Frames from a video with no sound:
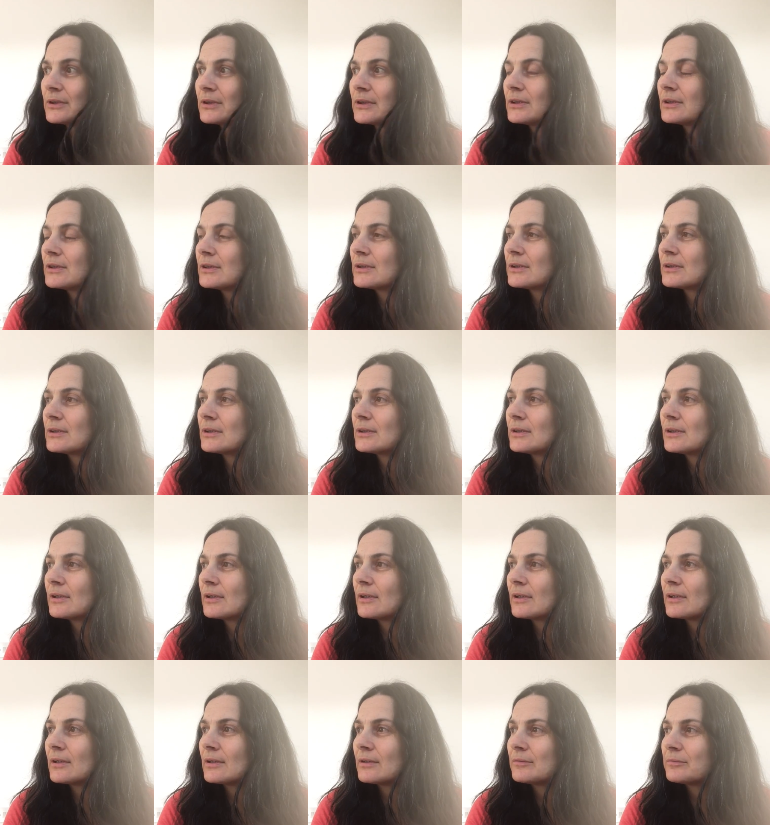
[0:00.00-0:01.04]

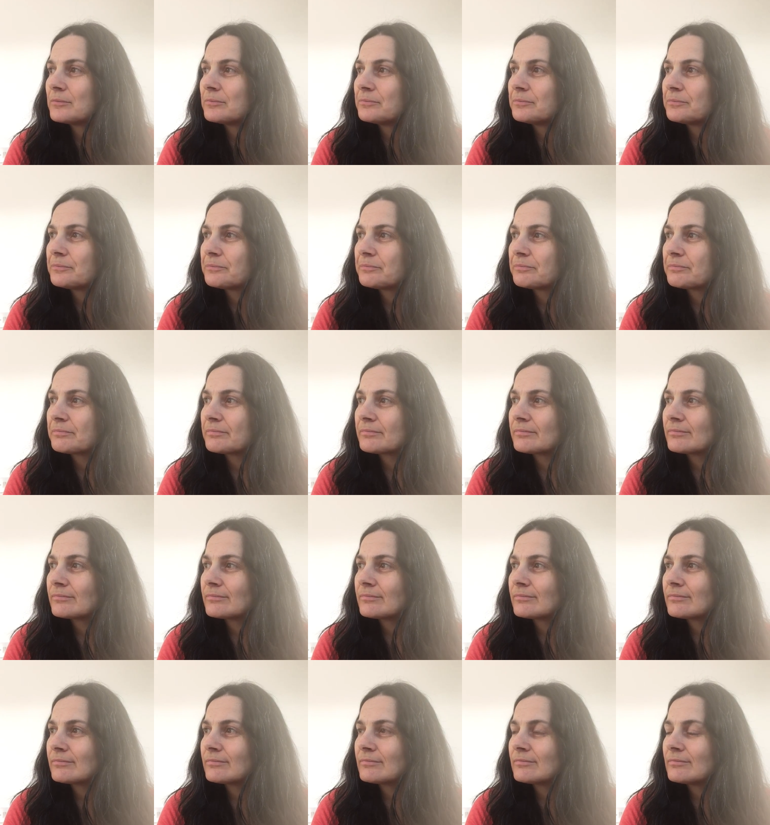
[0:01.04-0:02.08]

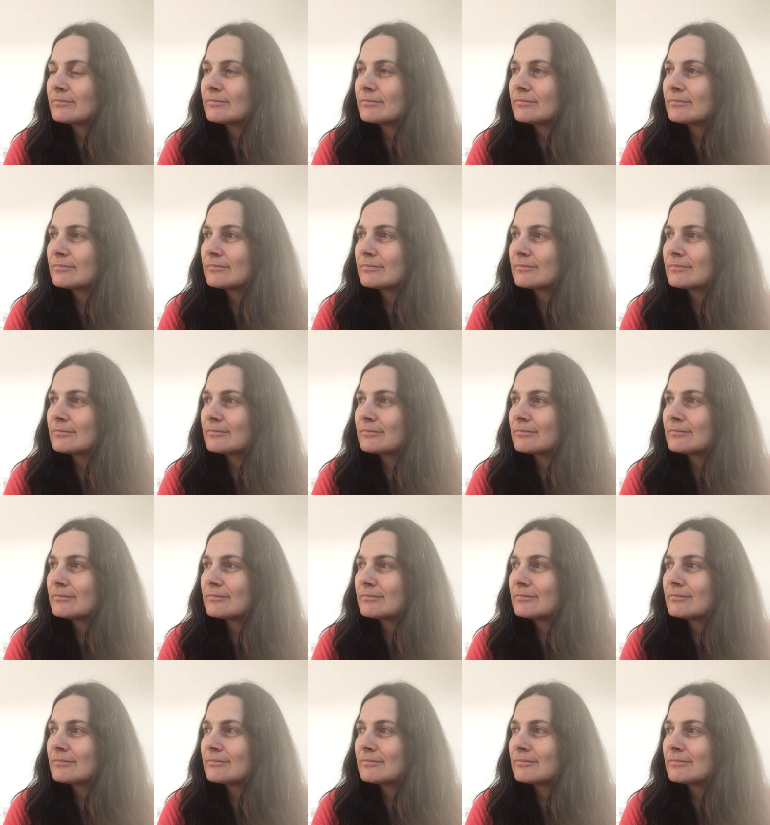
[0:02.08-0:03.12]

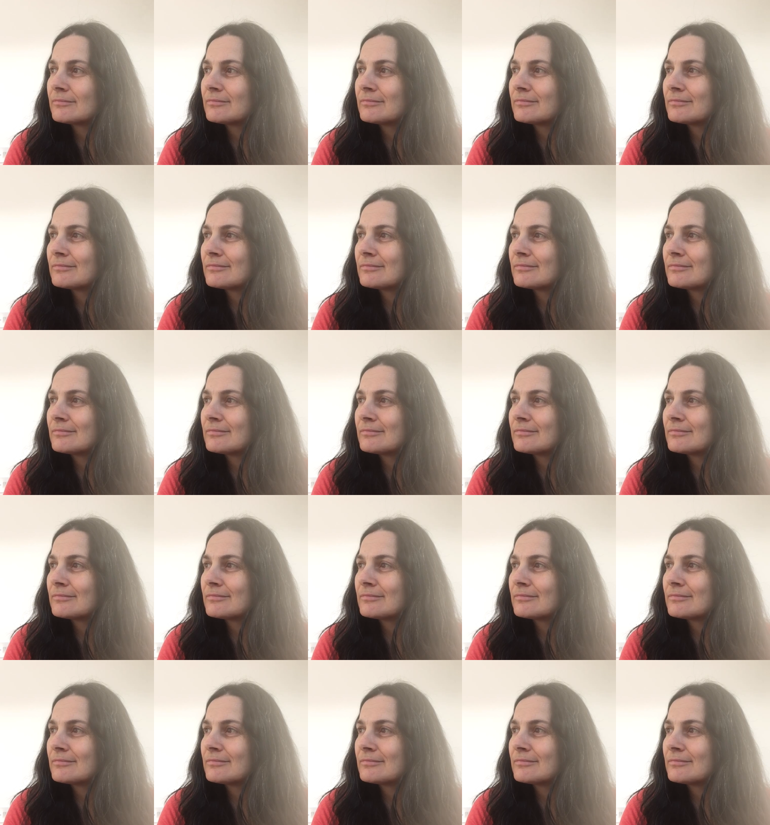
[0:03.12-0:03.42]
(no one is talking)